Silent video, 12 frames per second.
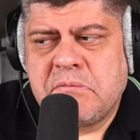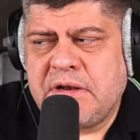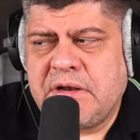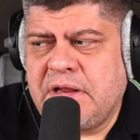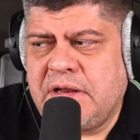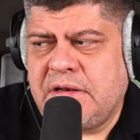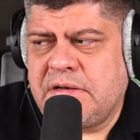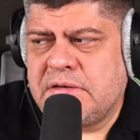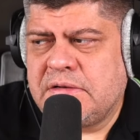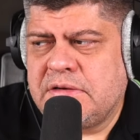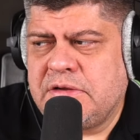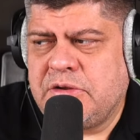and then
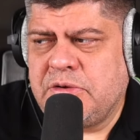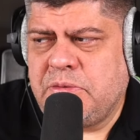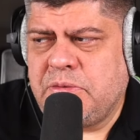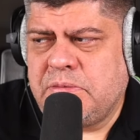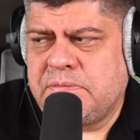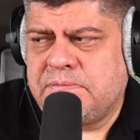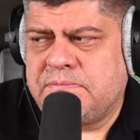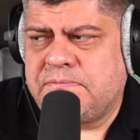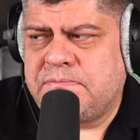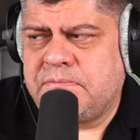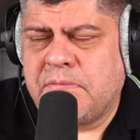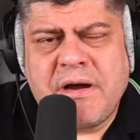you
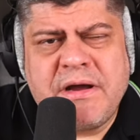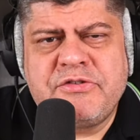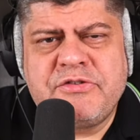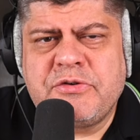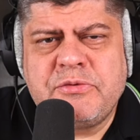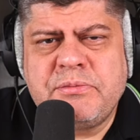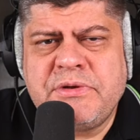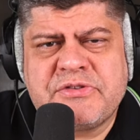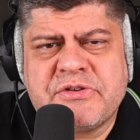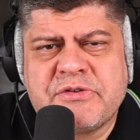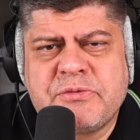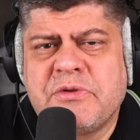mind your own
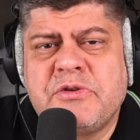business.